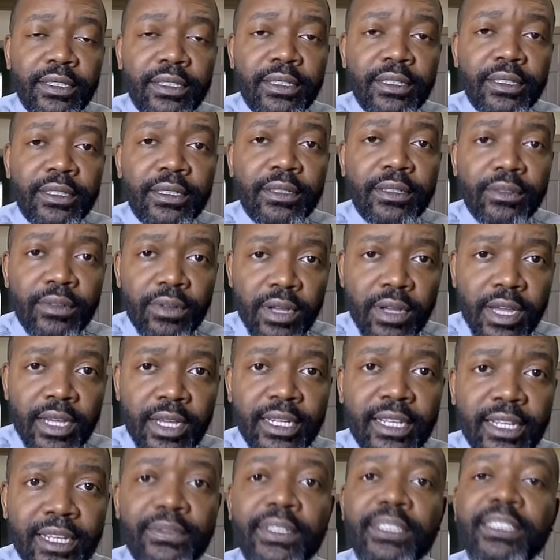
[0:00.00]
Right? If
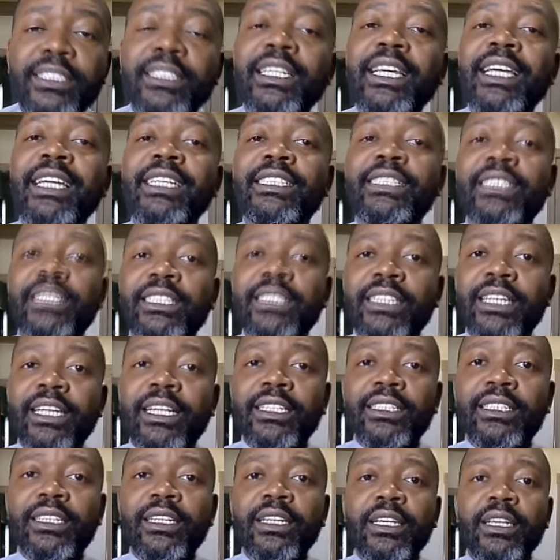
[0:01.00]
it's an incident
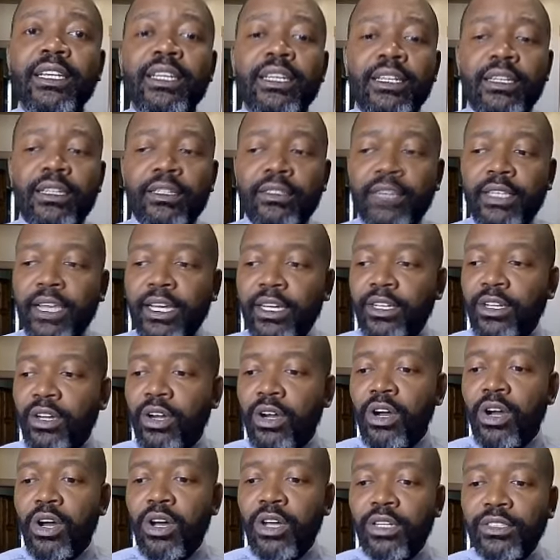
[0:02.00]
that
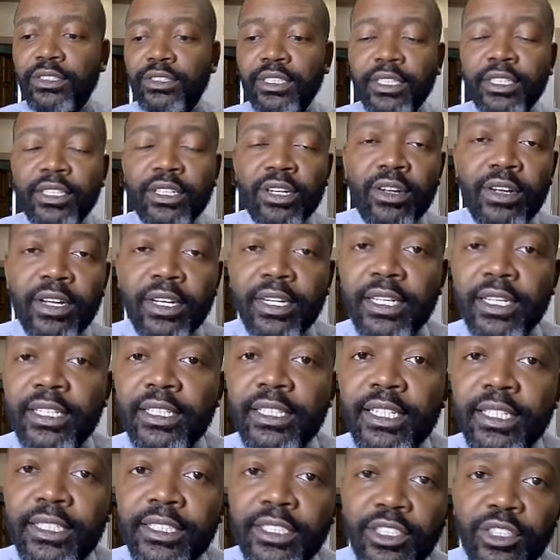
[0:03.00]
caused the current
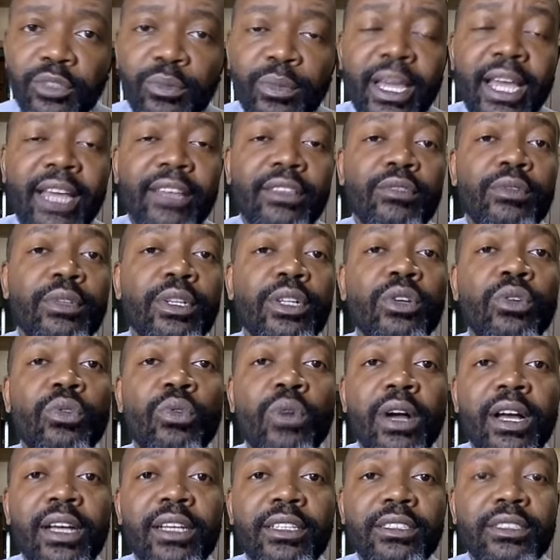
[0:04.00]
condition, you may have to
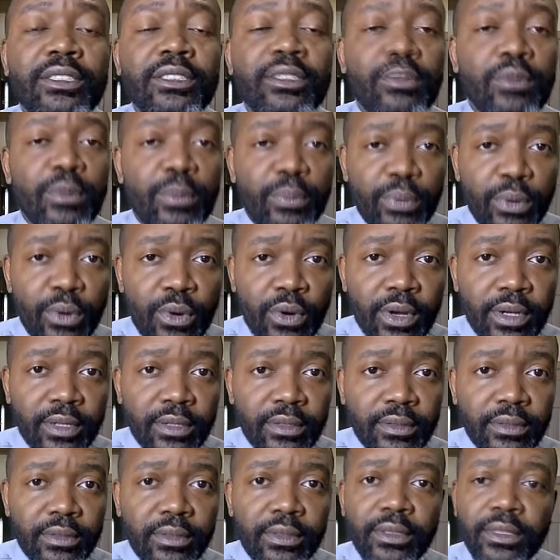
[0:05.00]
request the report.
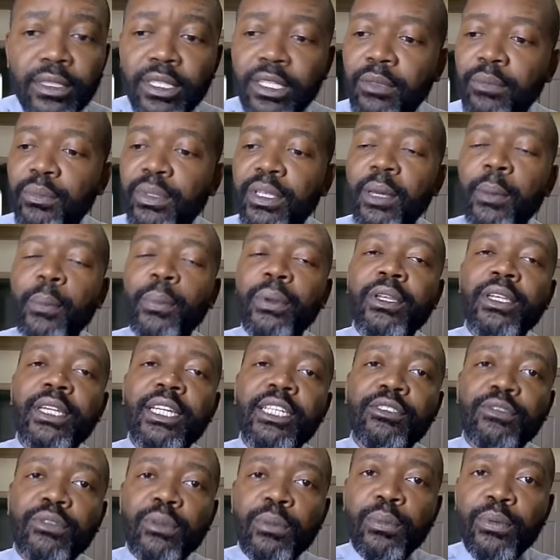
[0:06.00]
Could be a police
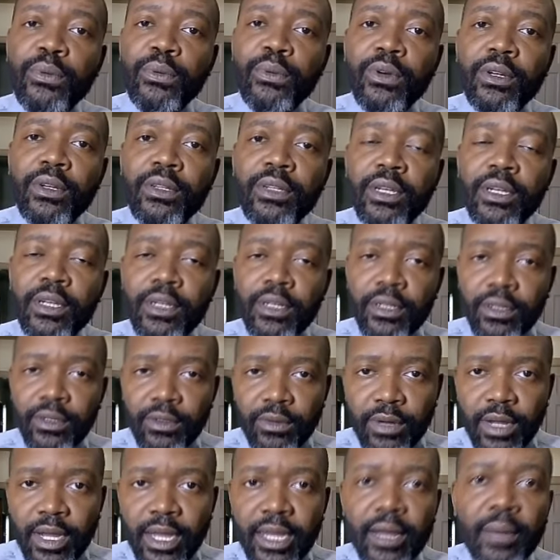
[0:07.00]
report,
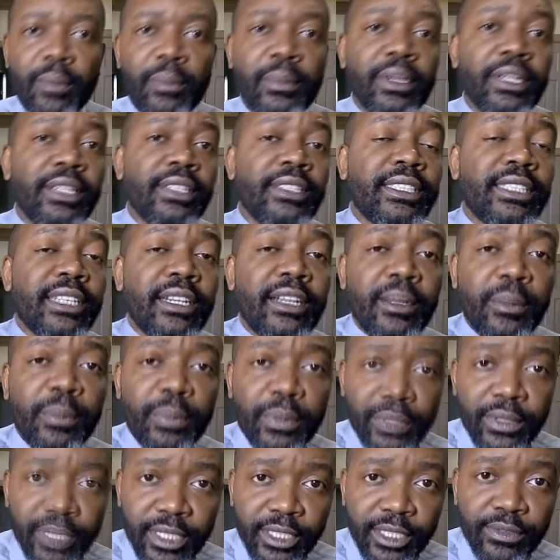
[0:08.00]
right? A military
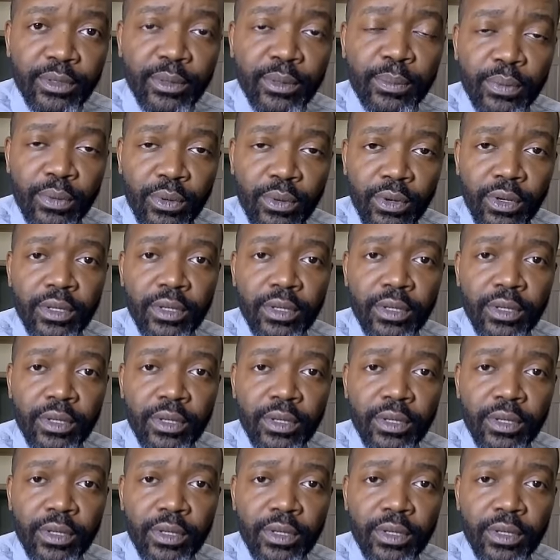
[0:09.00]
police report,